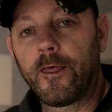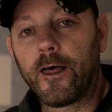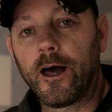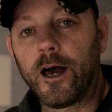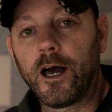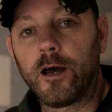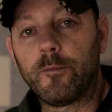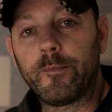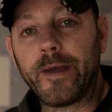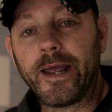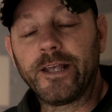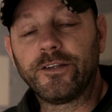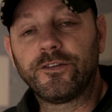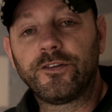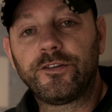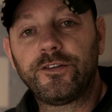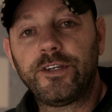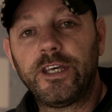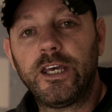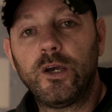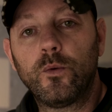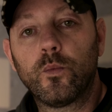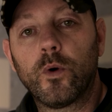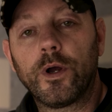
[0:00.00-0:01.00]
and
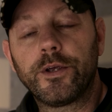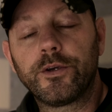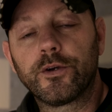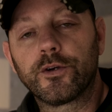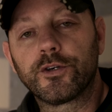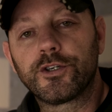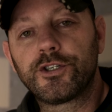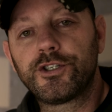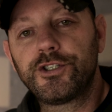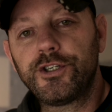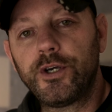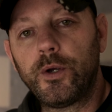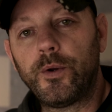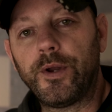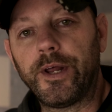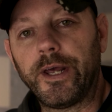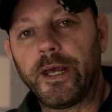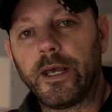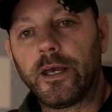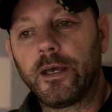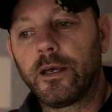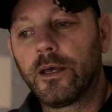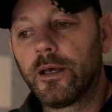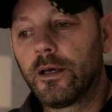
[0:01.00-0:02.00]
see what you're
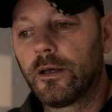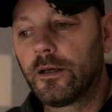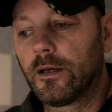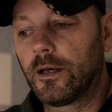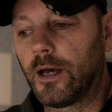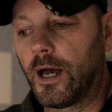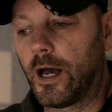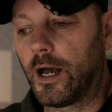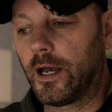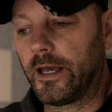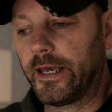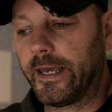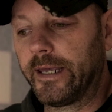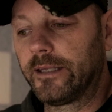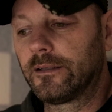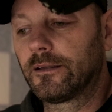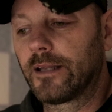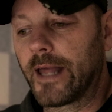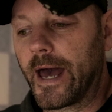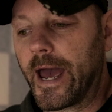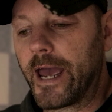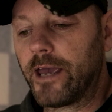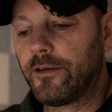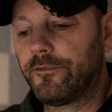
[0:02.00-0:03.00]
shooting
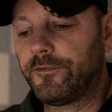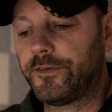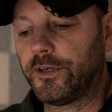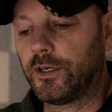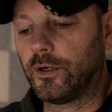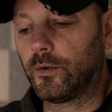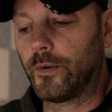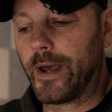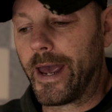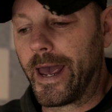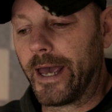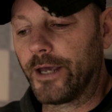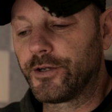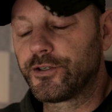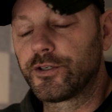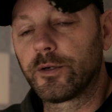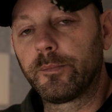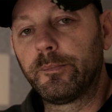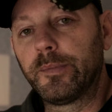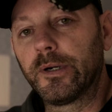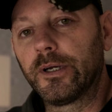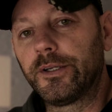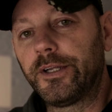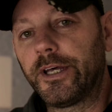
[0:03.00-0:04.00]
in live view as
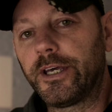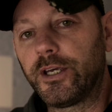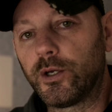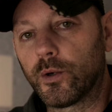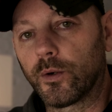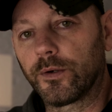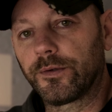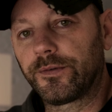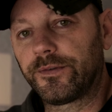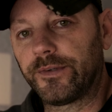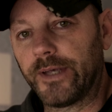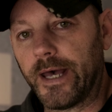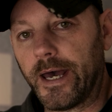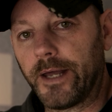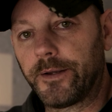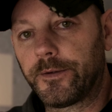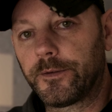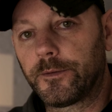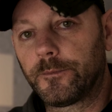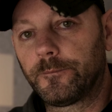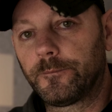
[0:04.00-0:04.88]
you're building your set.